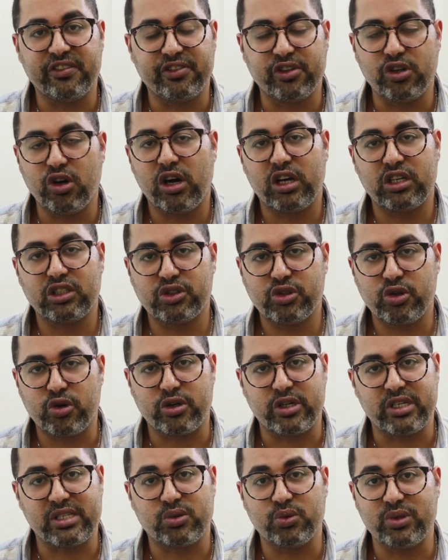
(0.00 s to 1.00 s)
if you are a
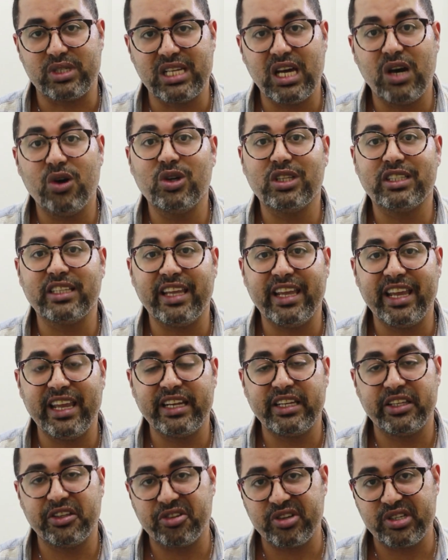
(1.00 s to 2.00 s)
tourist without
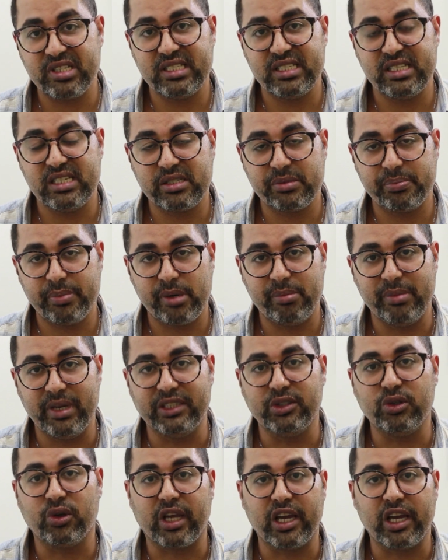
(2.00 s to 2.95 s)
any residence permit.